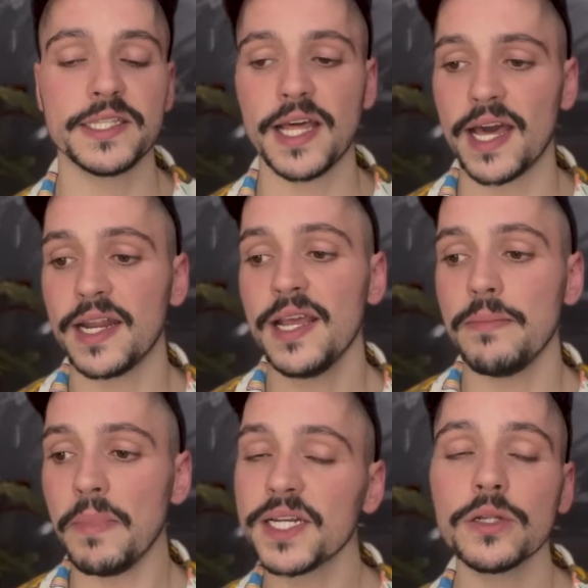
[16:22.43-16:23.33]
that
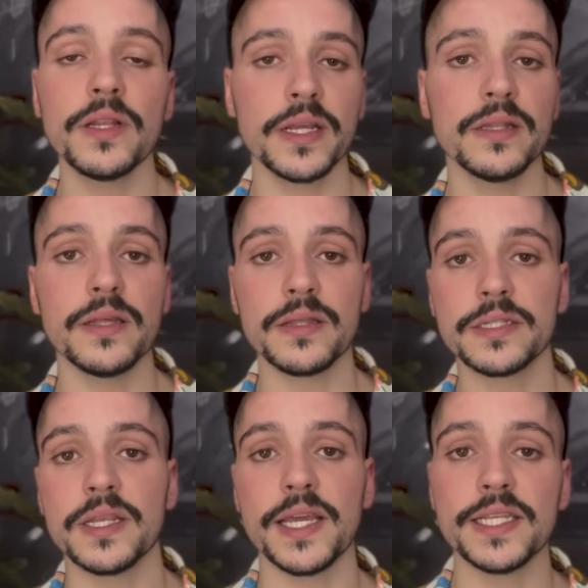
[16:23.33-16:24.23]
mental
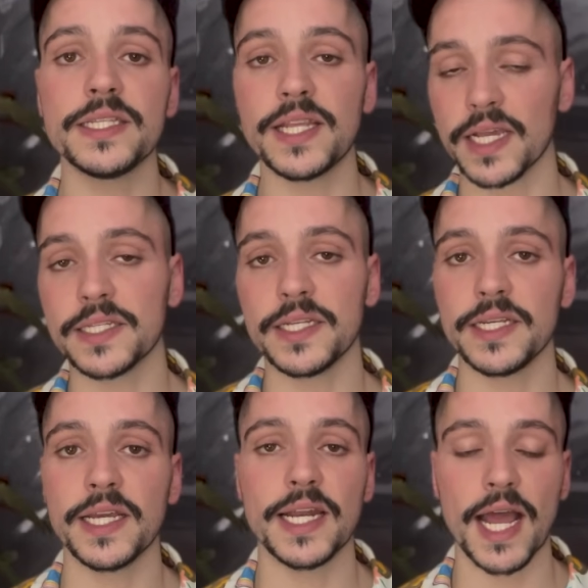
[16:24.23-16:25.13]
illness is
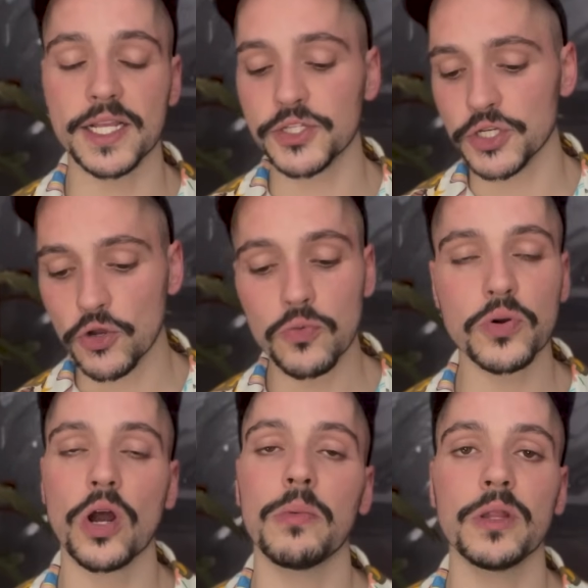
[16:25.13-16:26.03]
sexy and has no
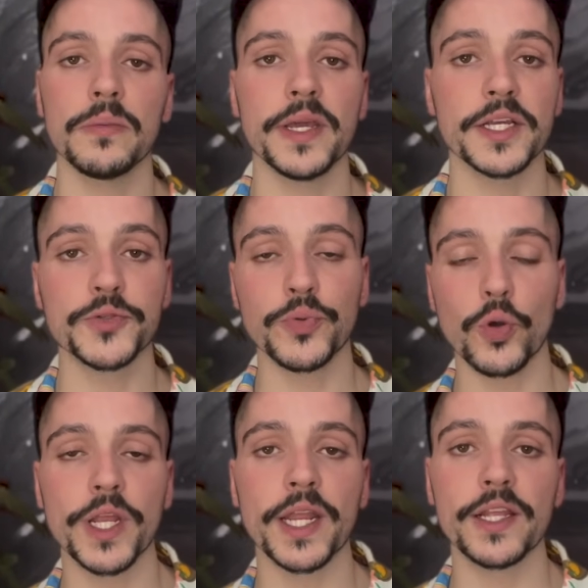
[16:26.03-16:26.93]
problem
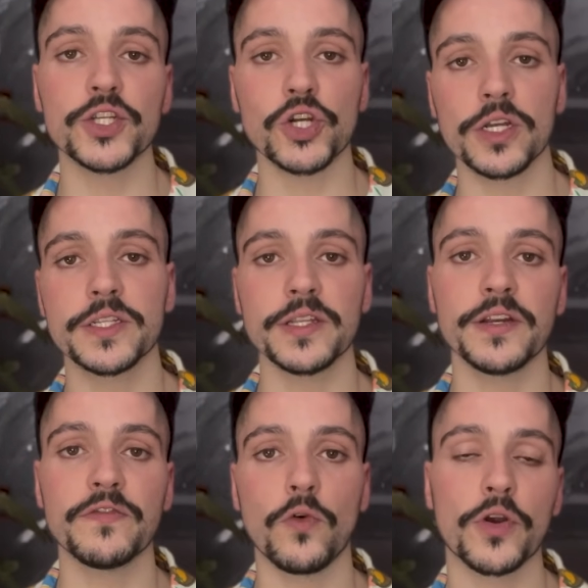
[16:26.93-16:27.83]
exploiting
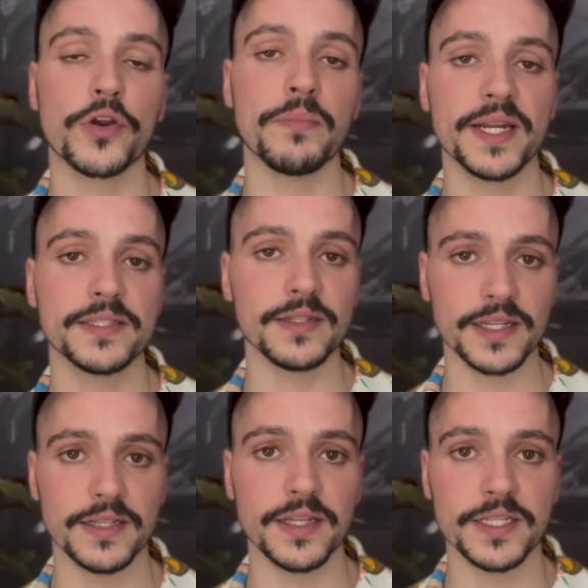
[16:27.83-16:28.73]
Jocelyn for her mental
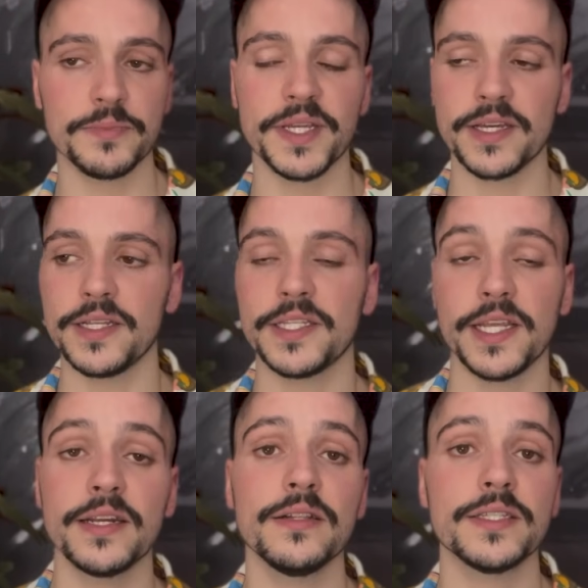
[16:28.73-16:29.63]
illness because
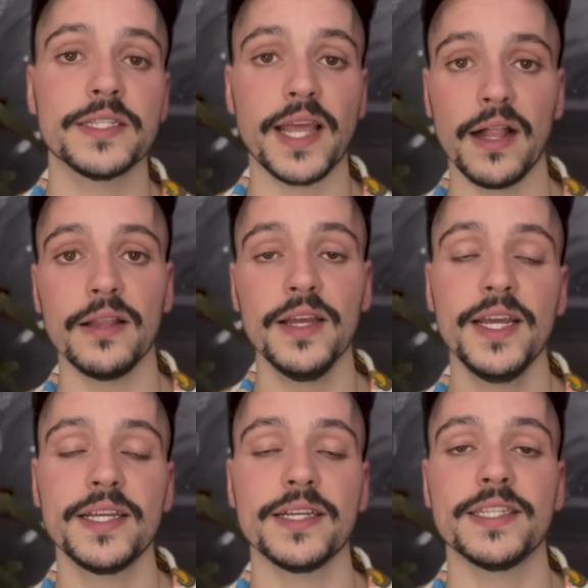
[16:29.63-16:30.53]
it'll sell,
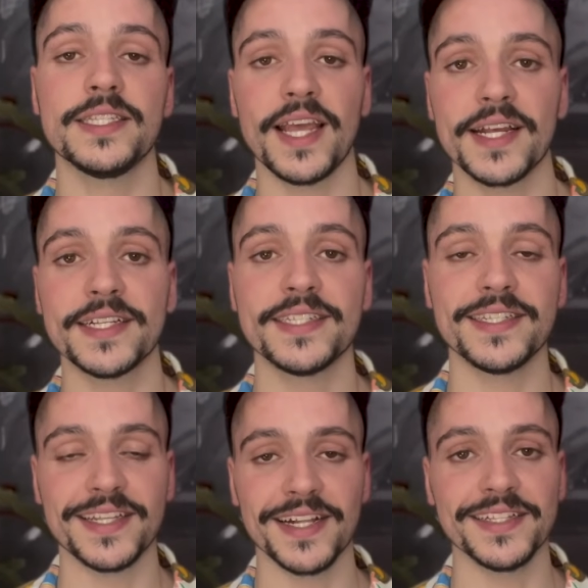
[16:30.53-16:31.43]
because sex
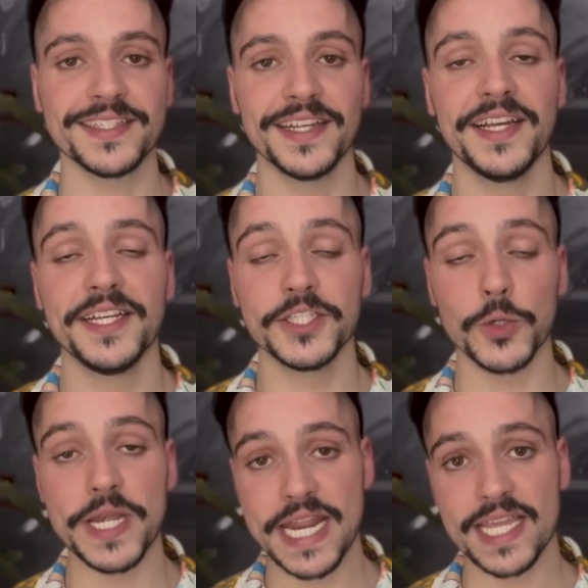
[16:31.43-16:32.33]
sells. So
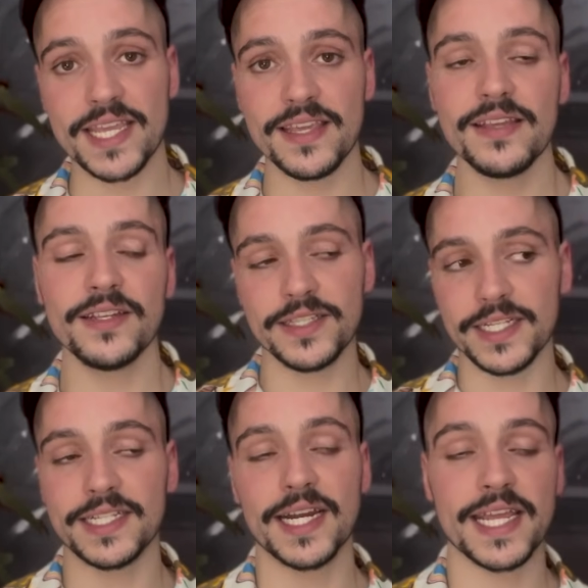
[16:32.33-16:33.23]
Nicki
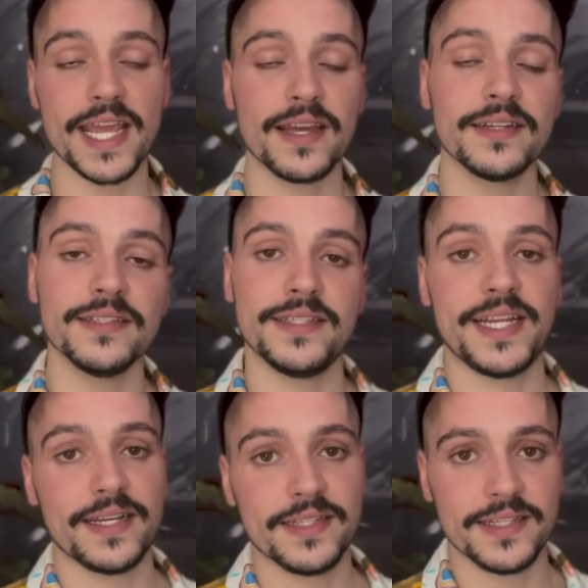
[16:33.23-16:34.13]
sees Diane
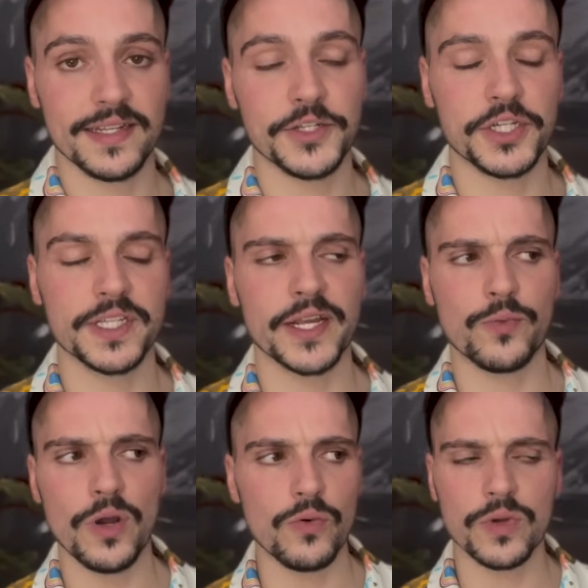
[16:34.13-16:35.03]
dancing and she's like,
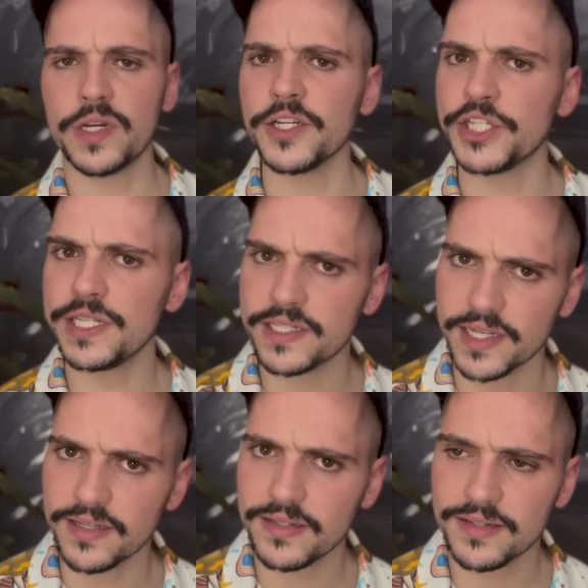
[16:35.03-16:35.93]
whoa, can she
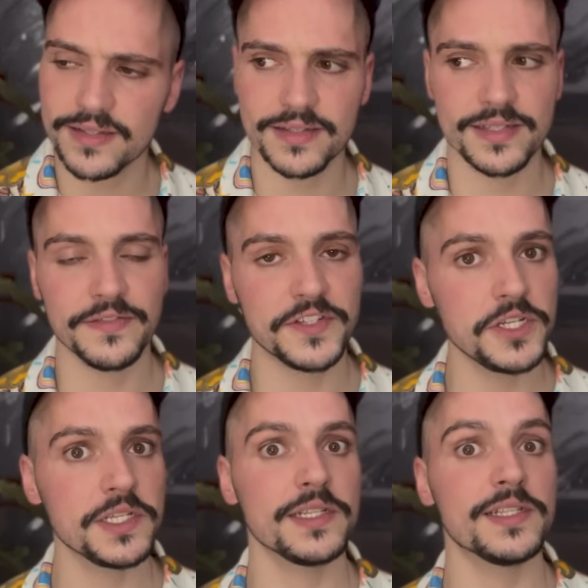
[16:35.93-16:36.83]
sing? Because if
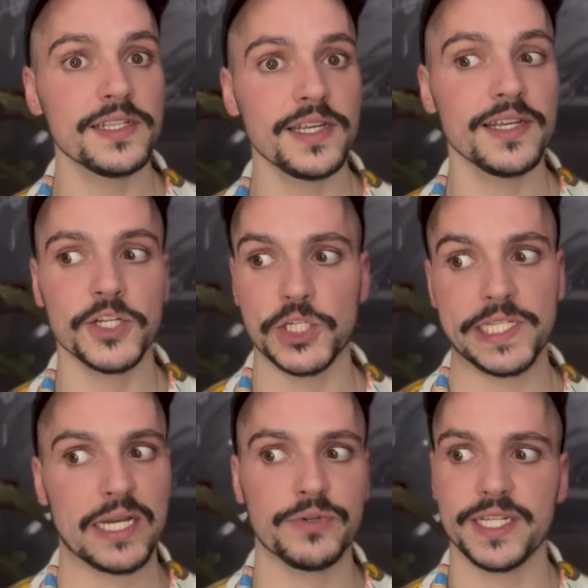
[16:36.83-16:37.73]
she can sing and
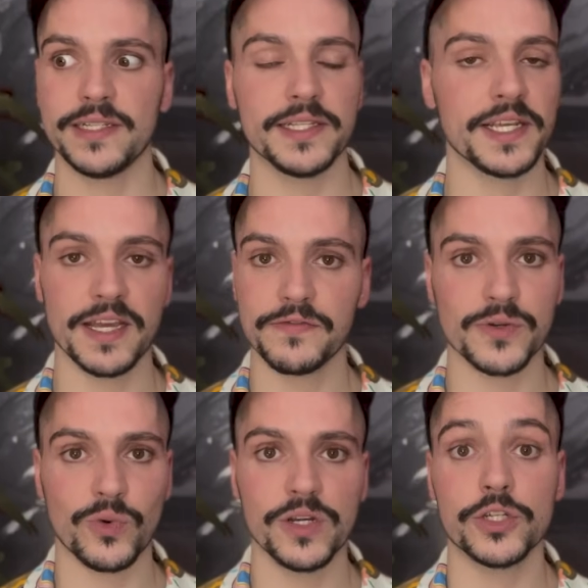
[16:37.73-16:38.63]
she's out dancing
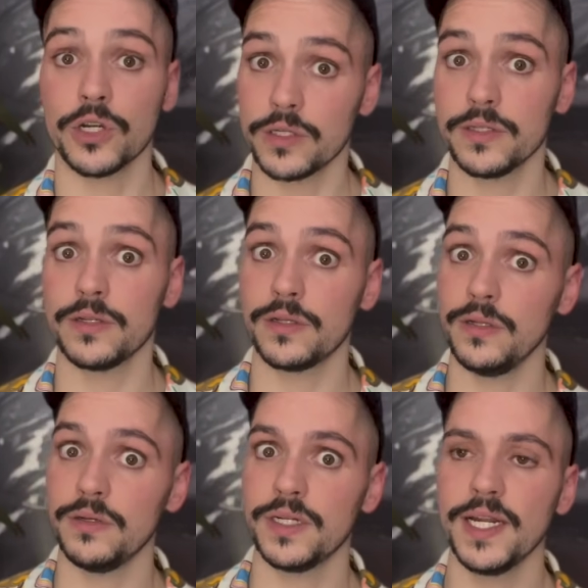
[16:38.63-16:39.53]
everyone, Jocelyn
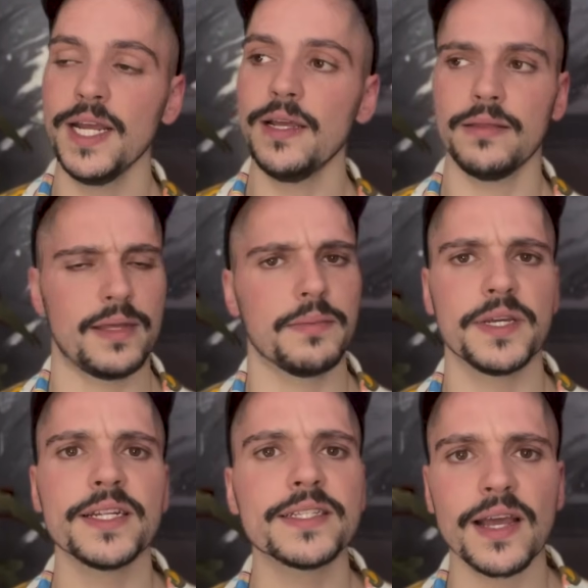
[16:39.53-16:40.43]
included, then I'm
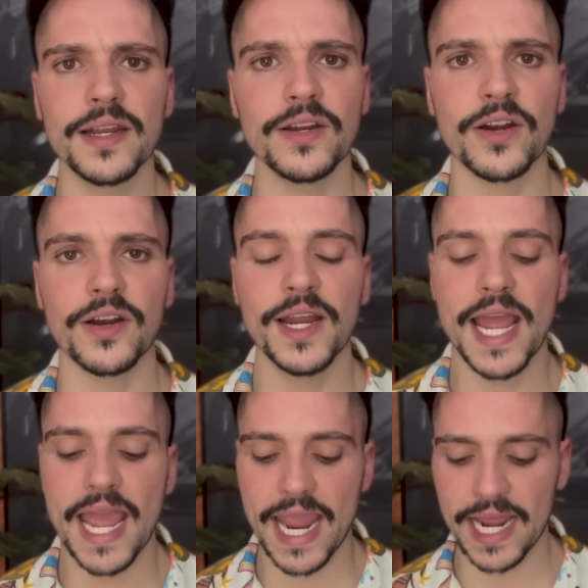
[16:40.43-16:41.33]
going to sign her.
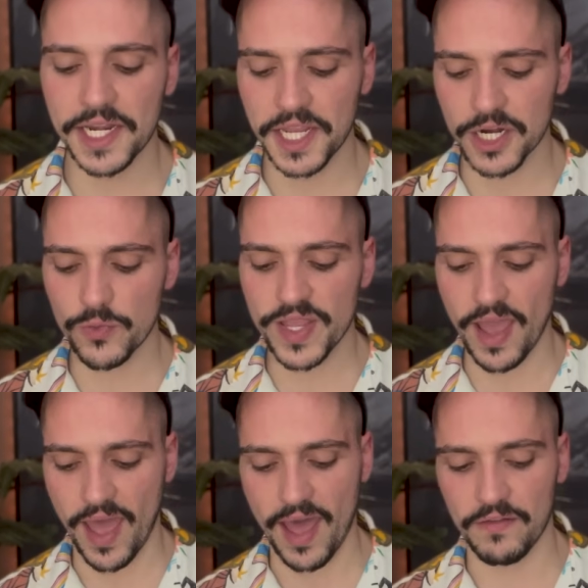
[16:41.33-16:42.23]
And here we
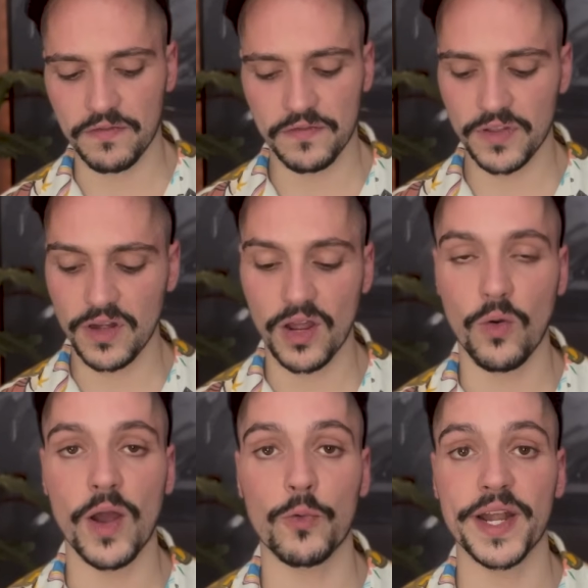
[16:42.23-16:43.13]
have,
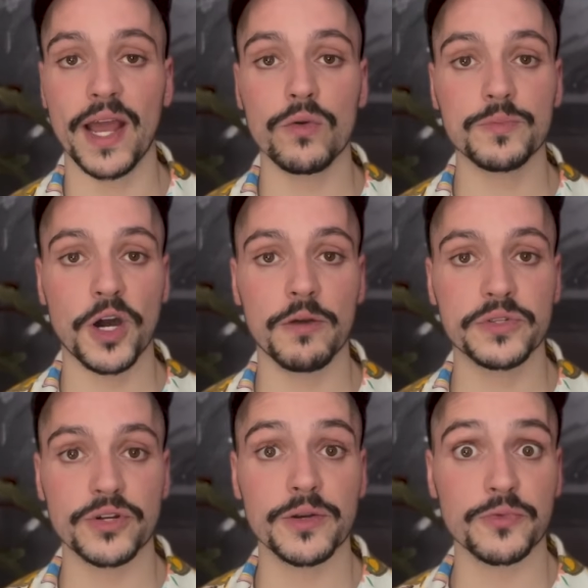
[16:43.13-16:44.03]
a renowned pop
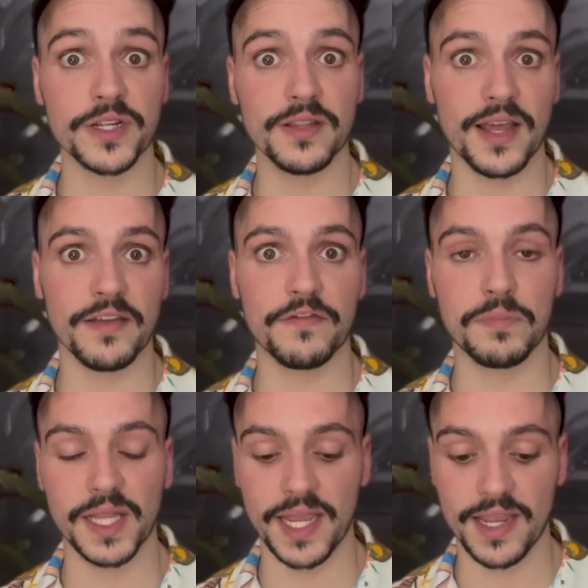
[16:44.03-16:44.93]
star in real life
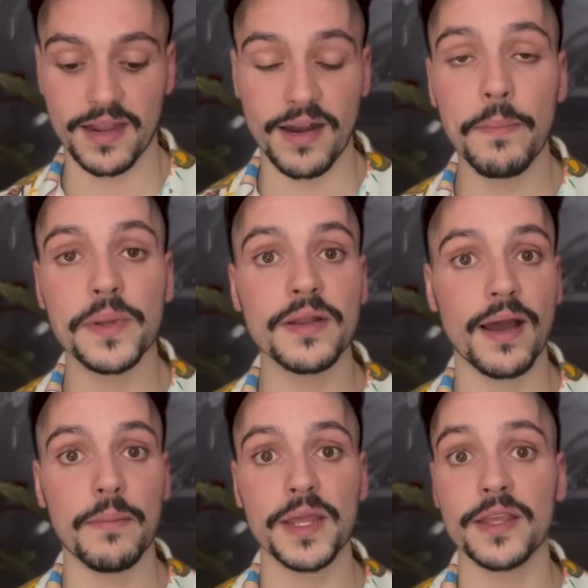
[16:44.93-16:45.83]
playing an
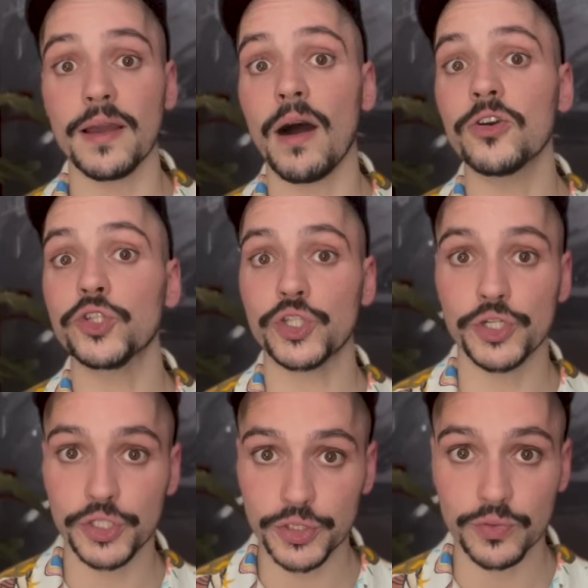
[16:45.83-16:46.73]
up-and-coming
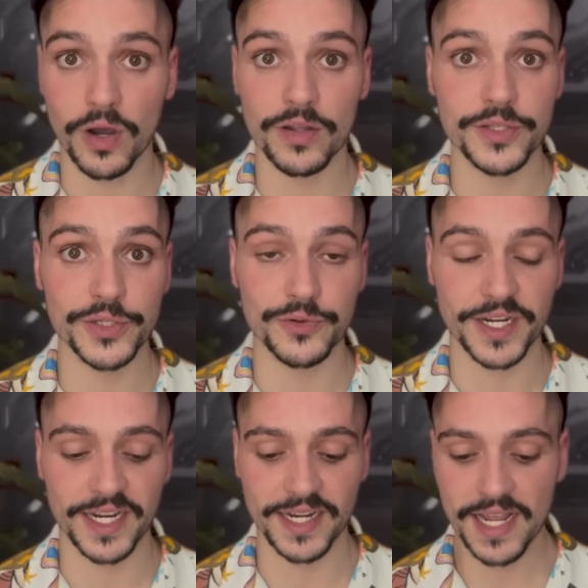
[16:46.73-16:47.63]
ingenue on
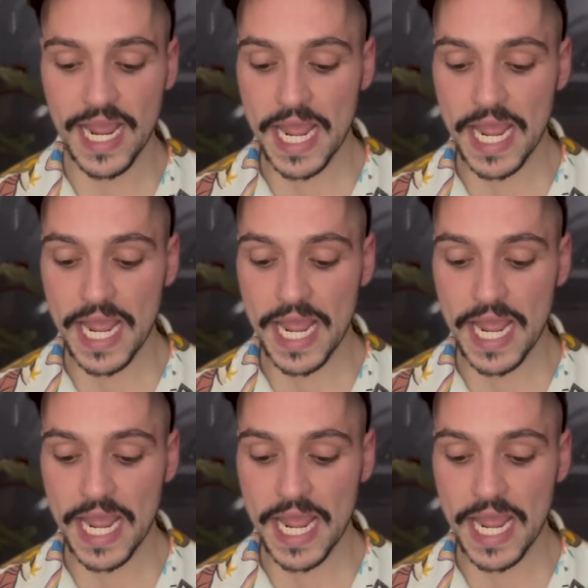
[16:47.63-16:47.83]
screen.